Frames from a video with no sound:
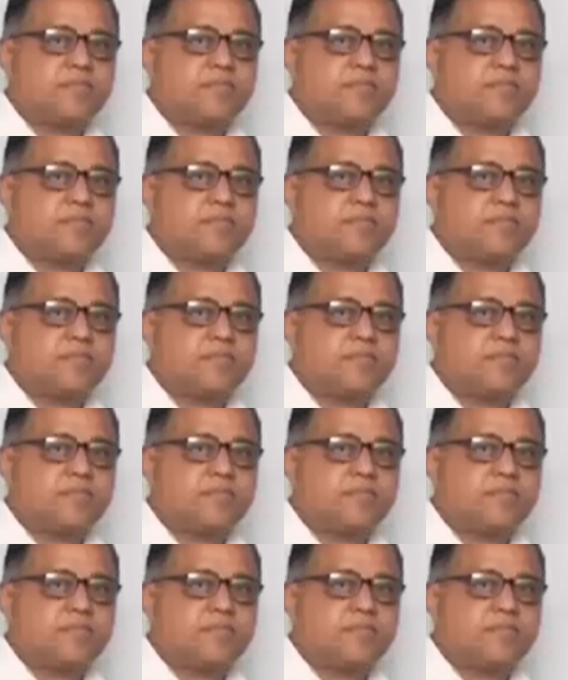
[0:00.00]
So good morning
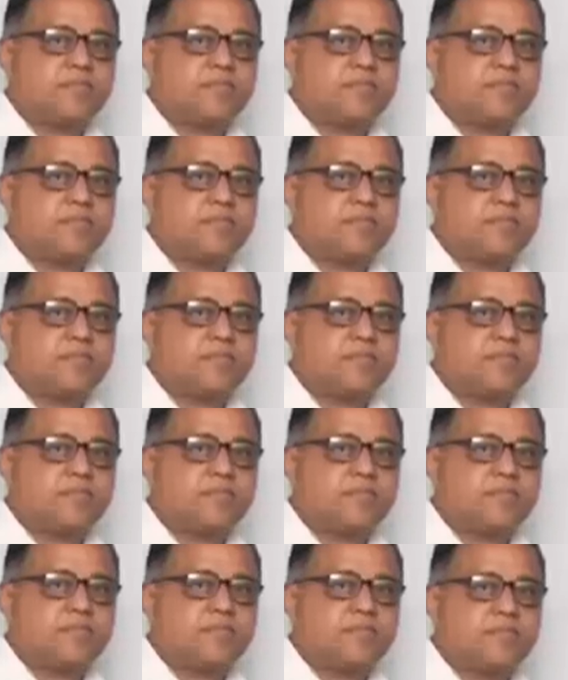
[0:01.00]
children. Today we
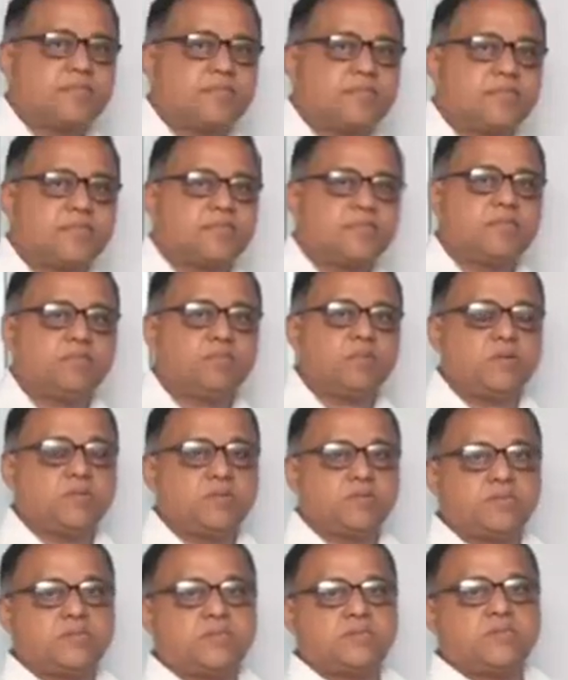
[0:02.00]
are going to discuss
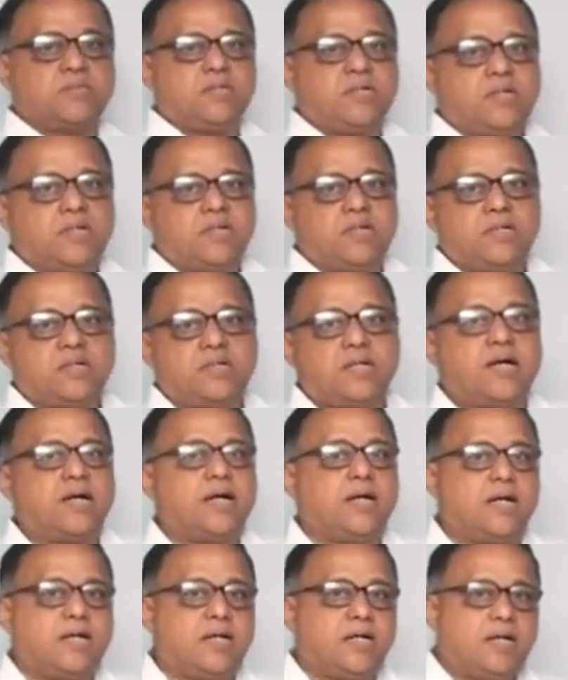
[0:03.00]
about
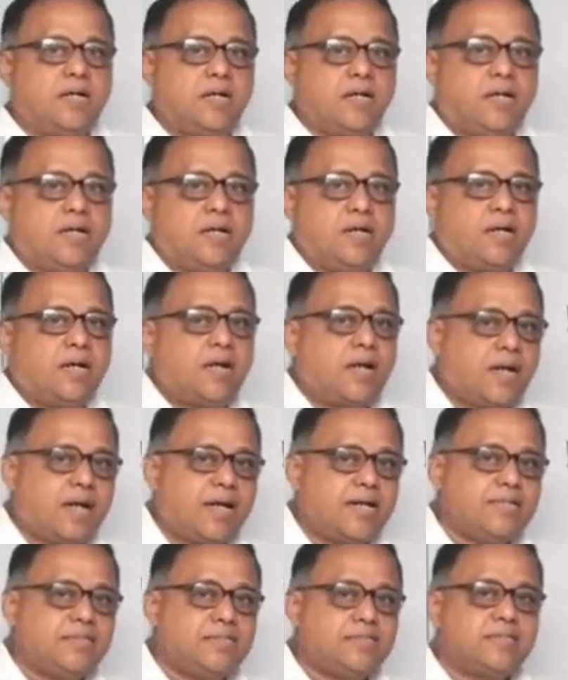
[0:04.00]
the
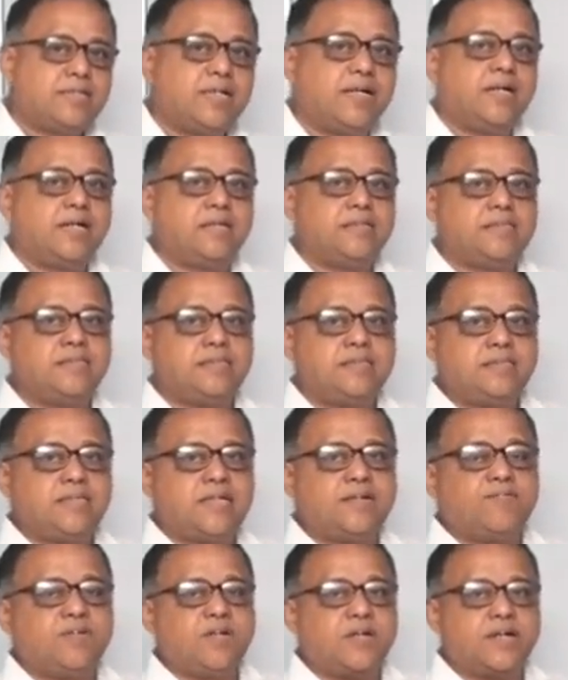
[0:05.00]
light energy
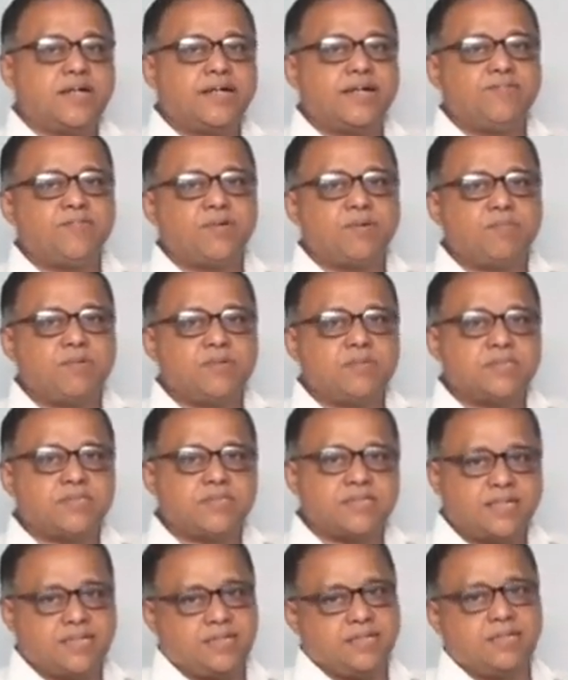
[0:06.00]
that we are getting from our
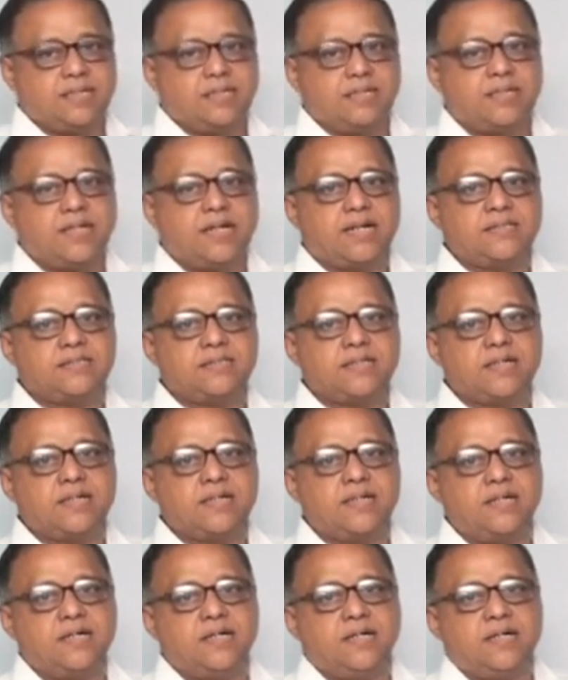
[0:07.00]
sun. That is
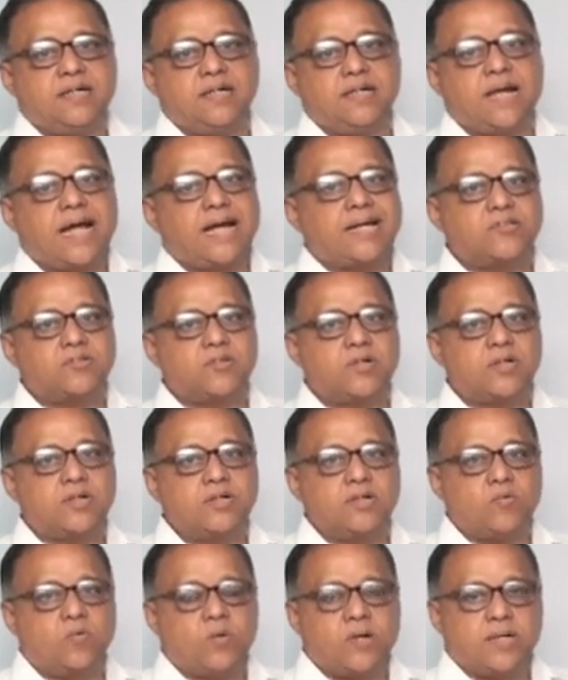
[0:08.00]
a
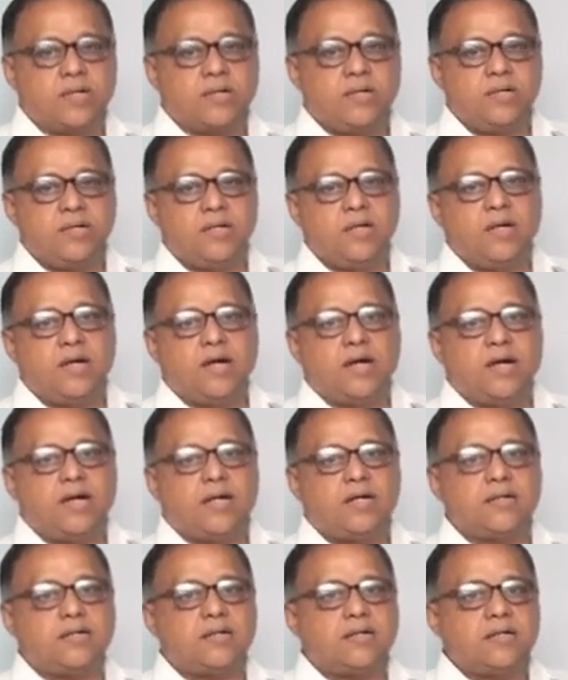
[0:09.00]
natural one,
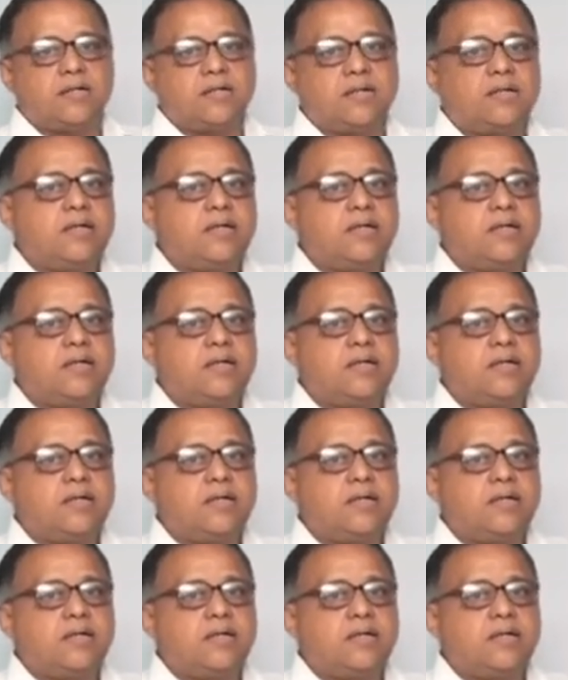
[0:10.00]
and